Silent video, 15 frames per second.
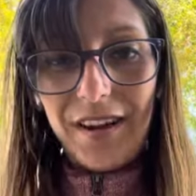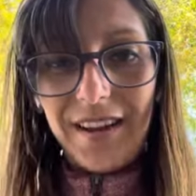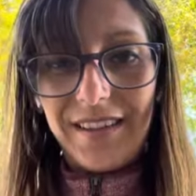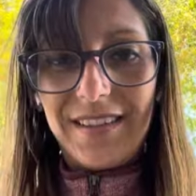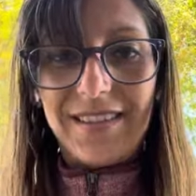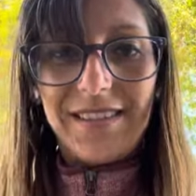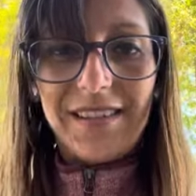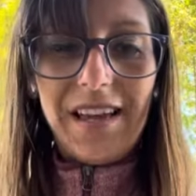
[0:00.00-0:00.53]

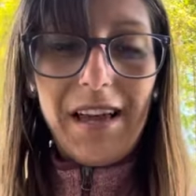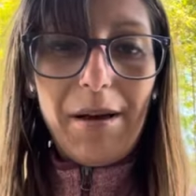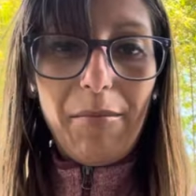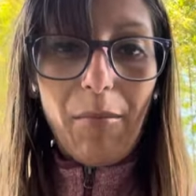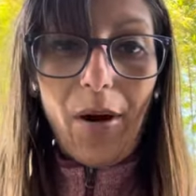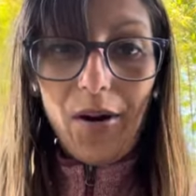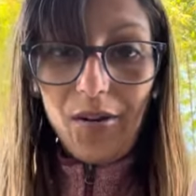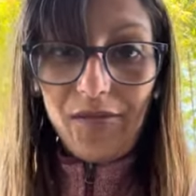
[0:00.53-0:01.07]
It's
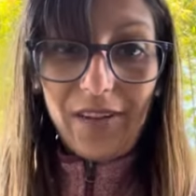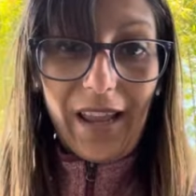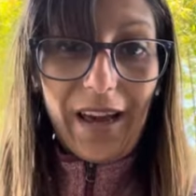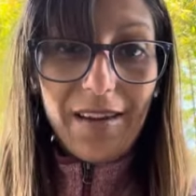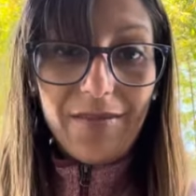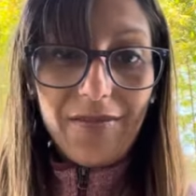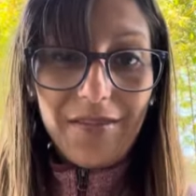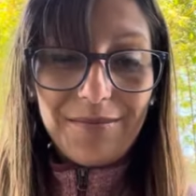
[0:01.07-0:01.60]
part of
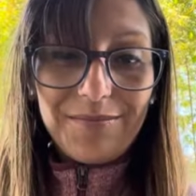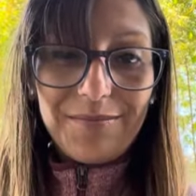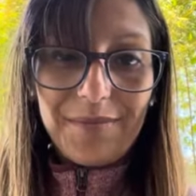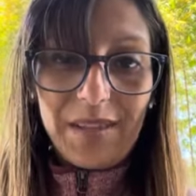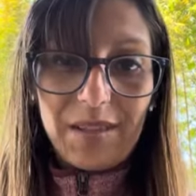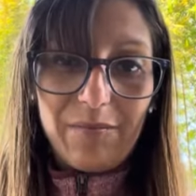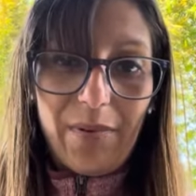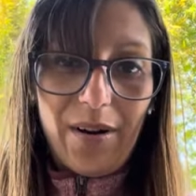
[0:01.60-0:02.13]
life,
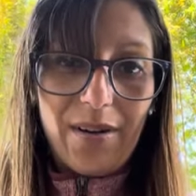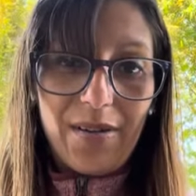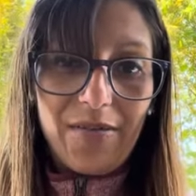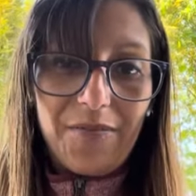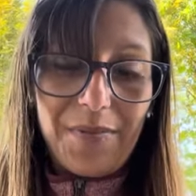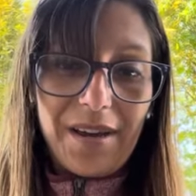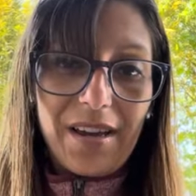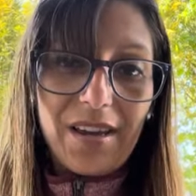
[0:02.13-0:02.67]
it's part
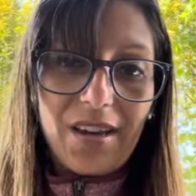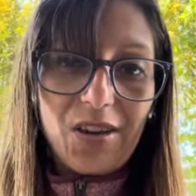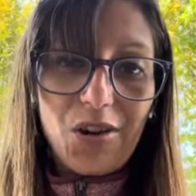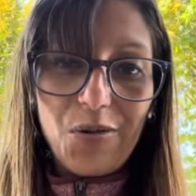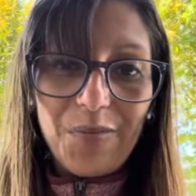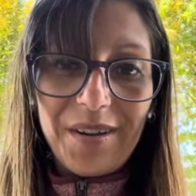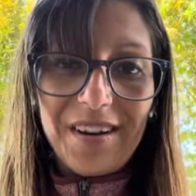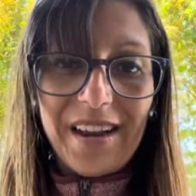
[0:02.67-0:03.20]
of being
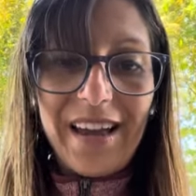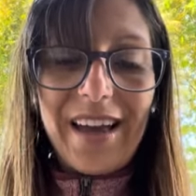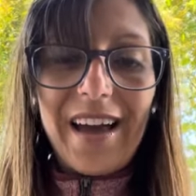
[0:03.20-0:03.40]
human.